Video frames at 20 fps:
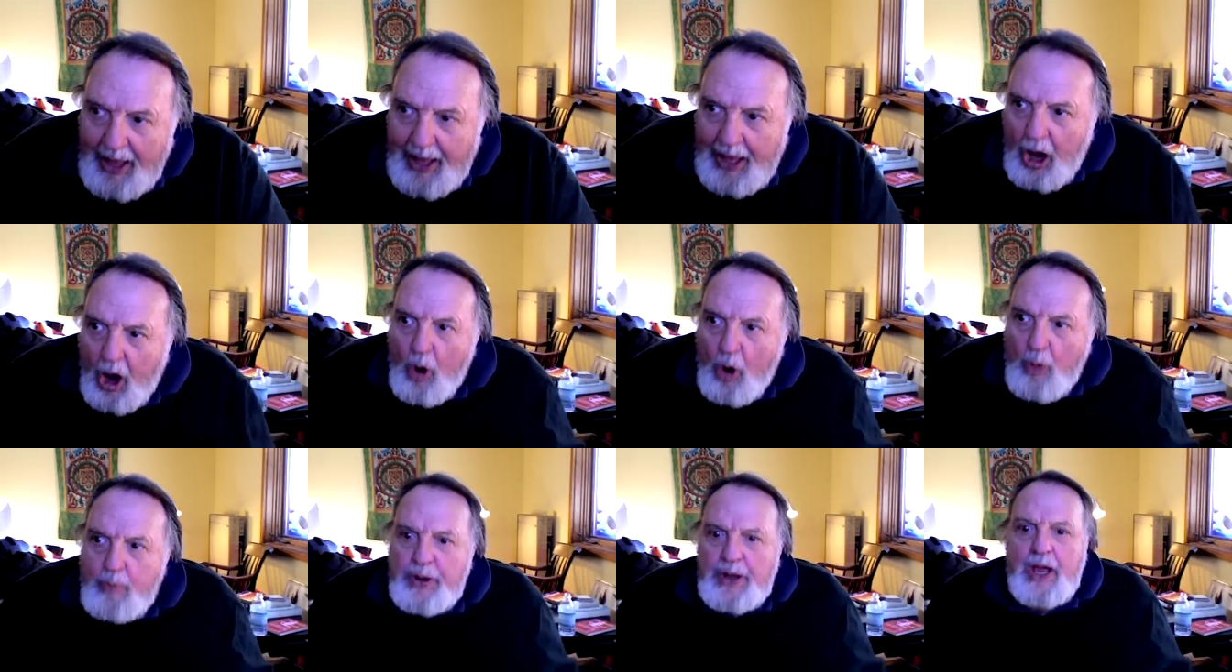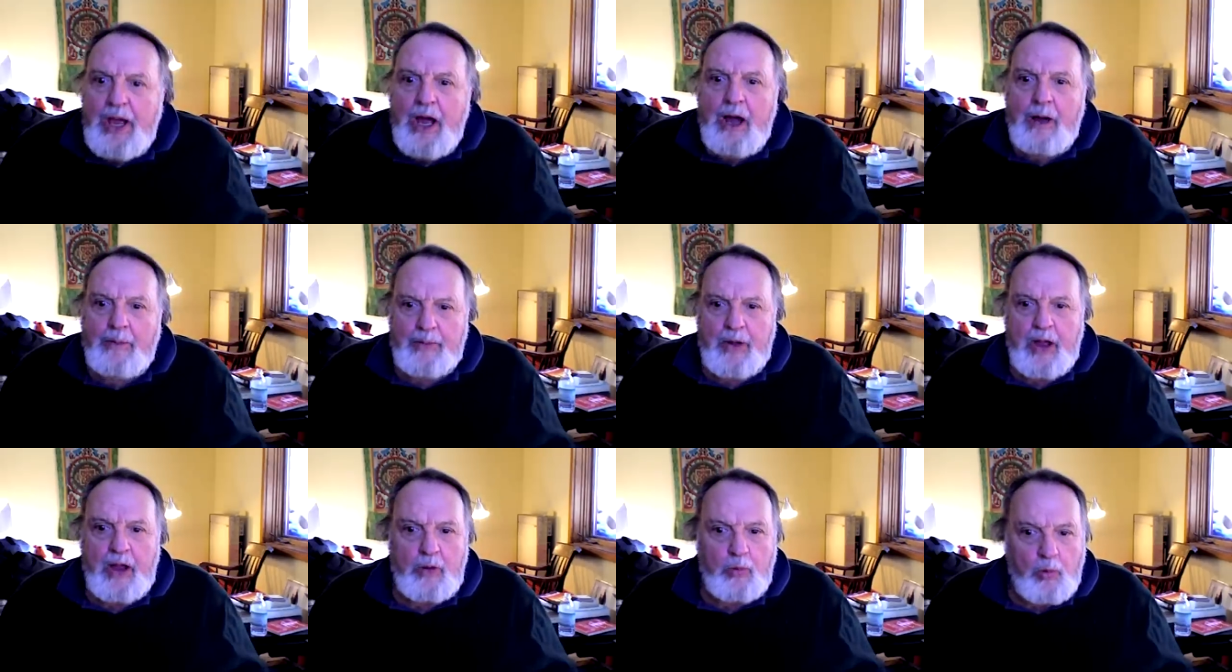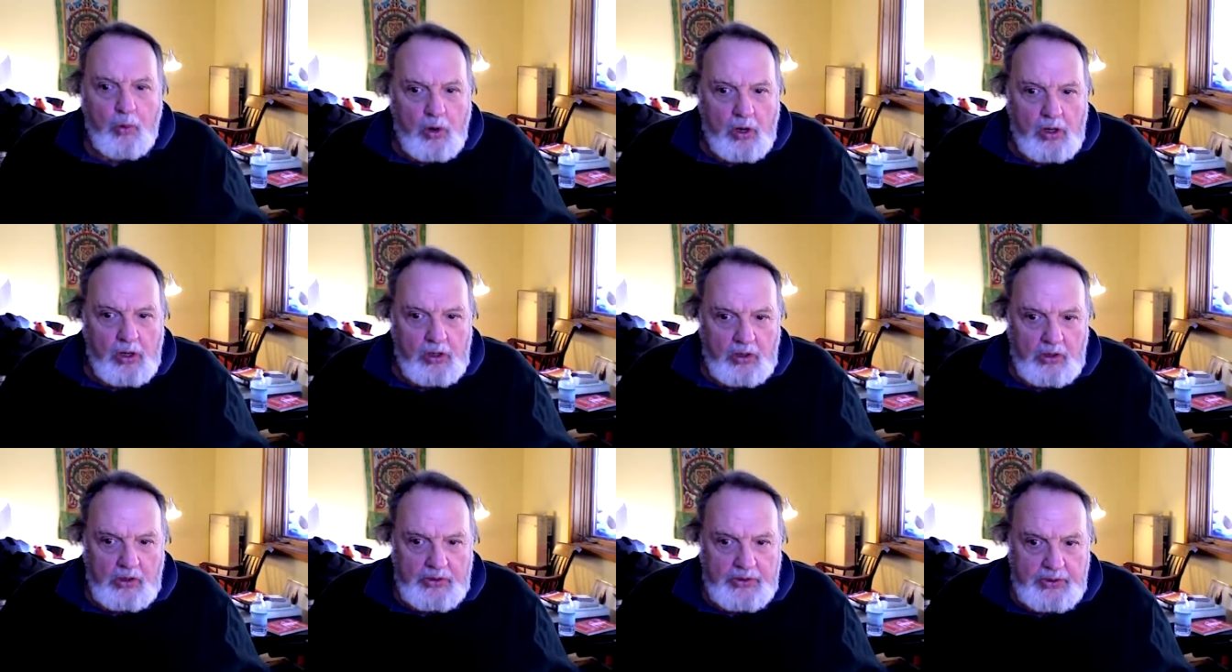open up a
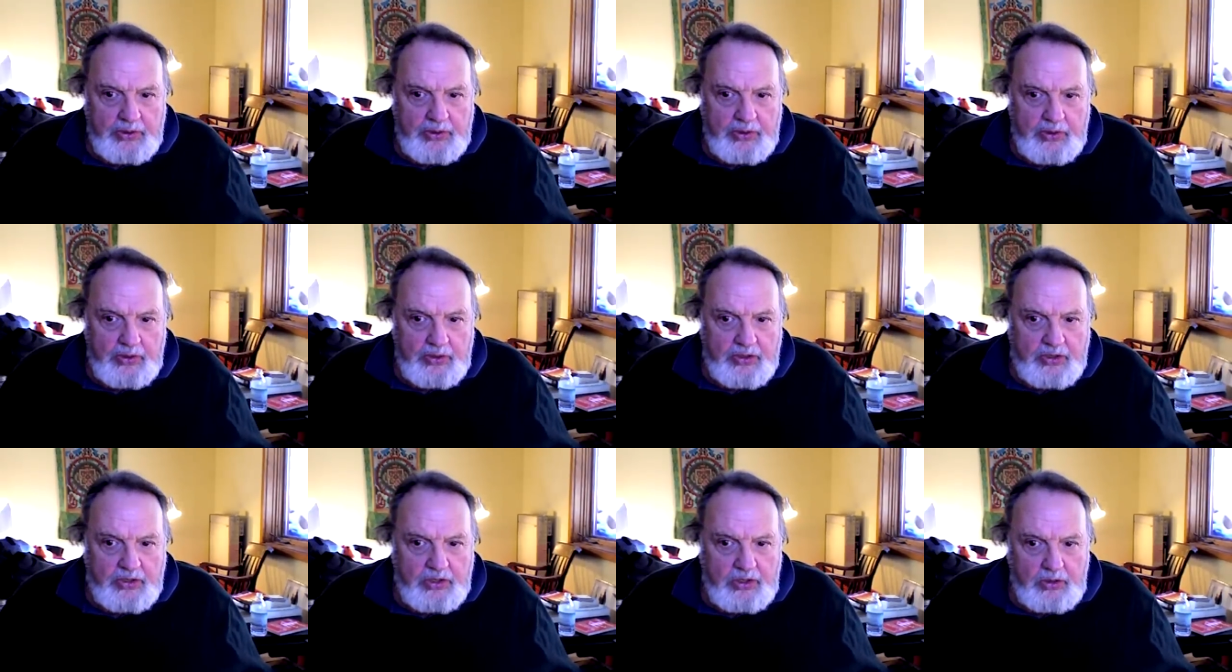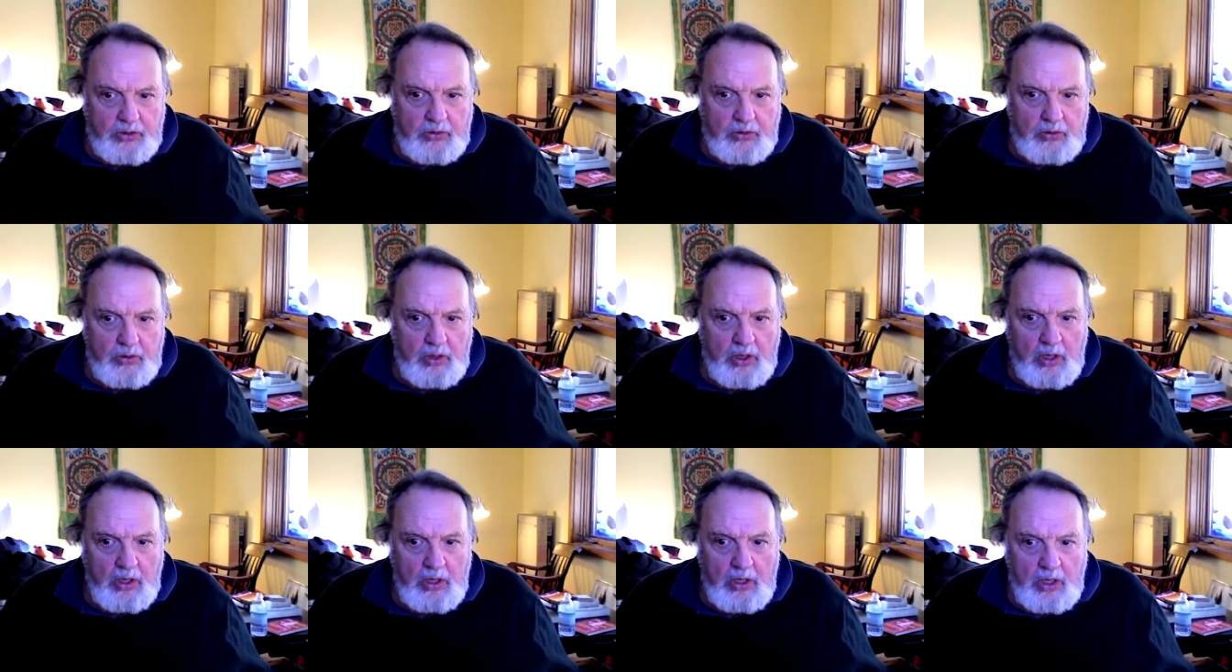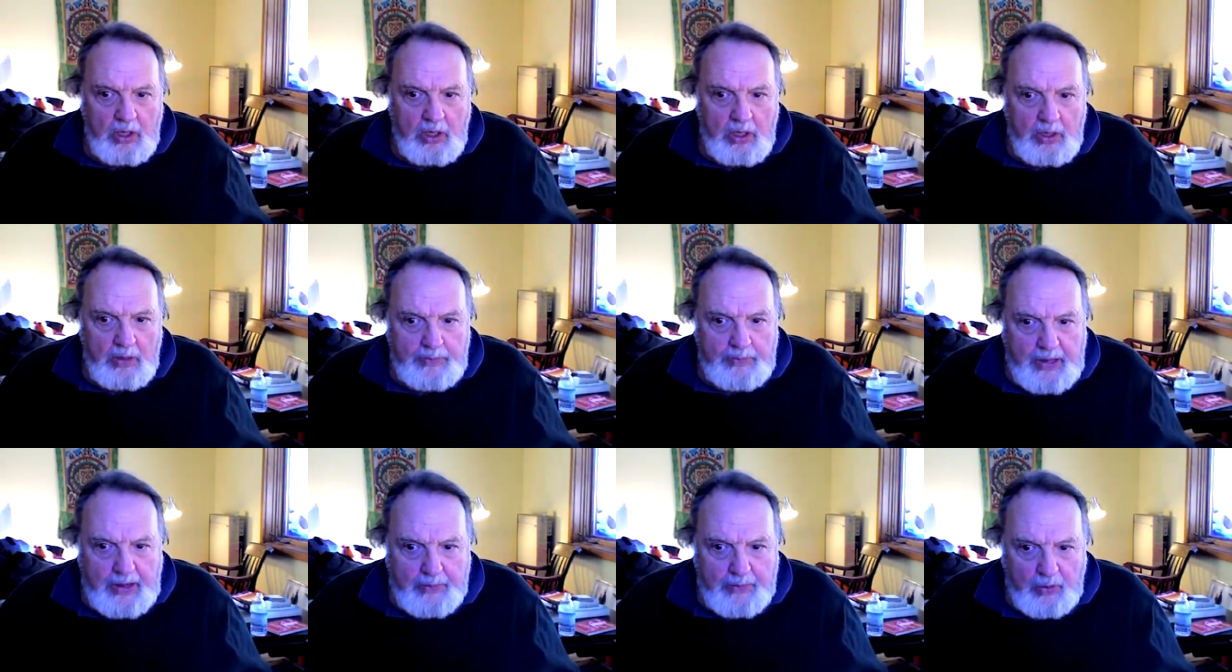world to
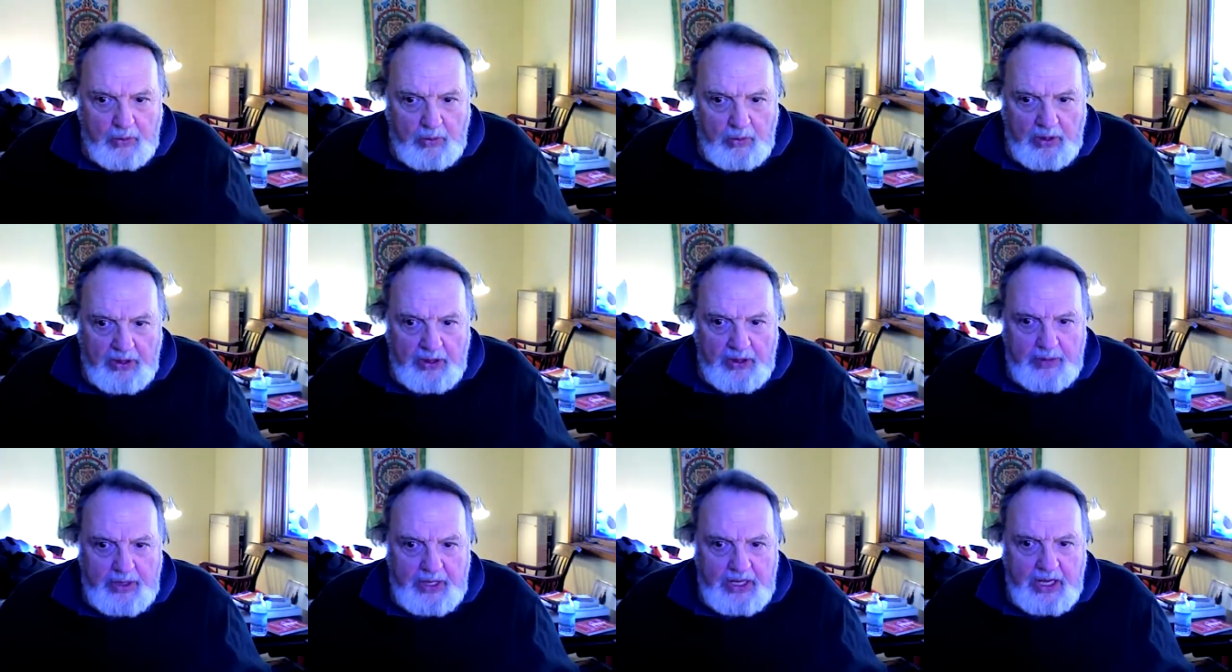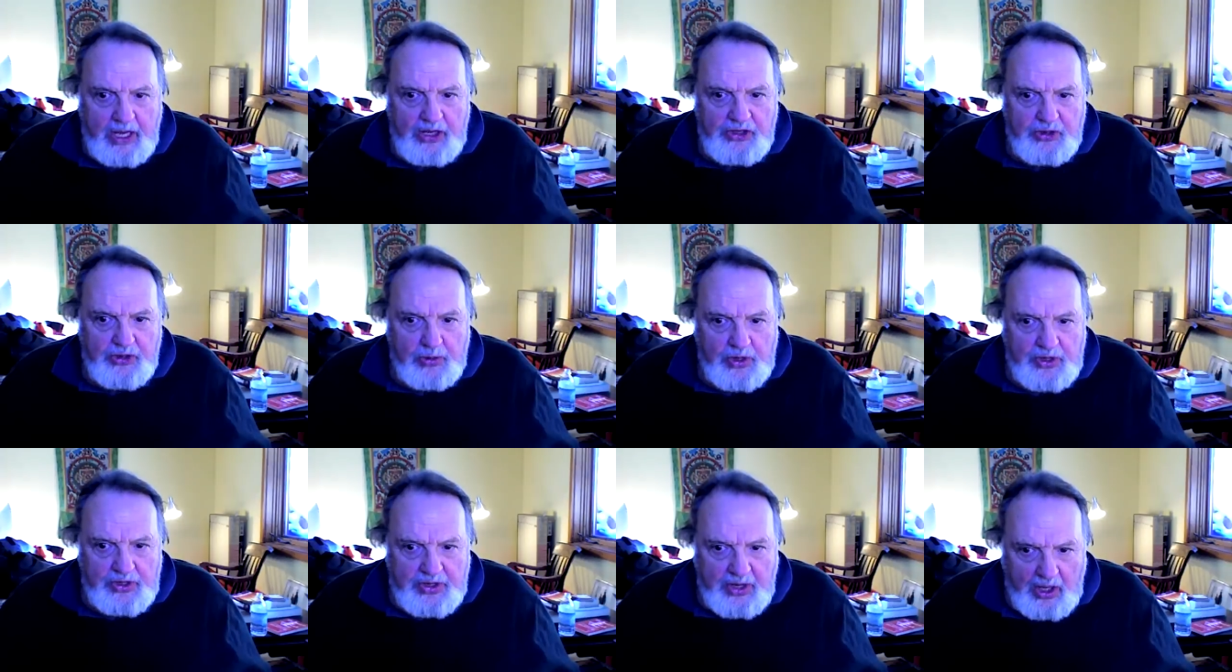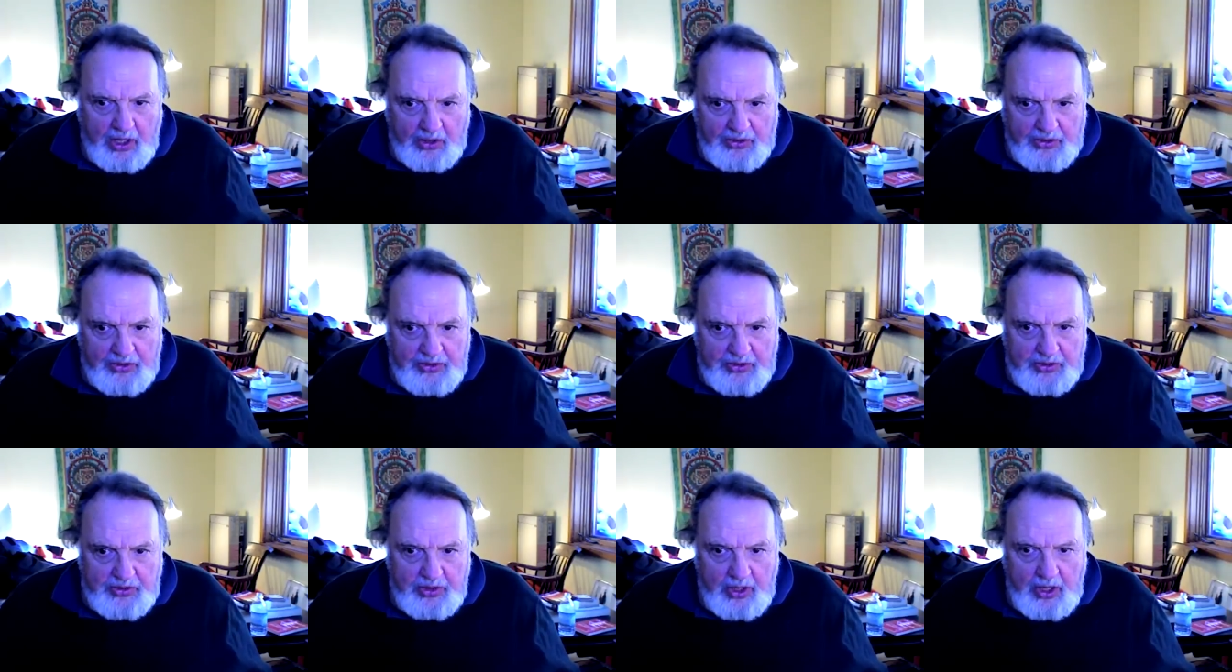people, whether they be kids or
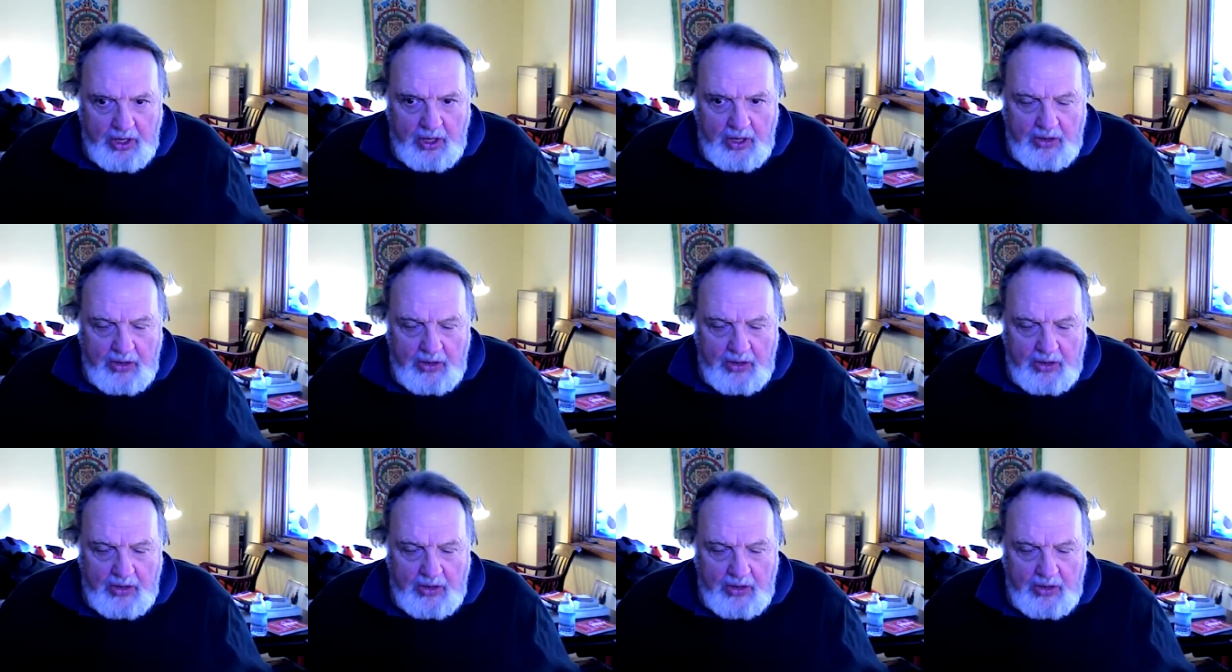adults,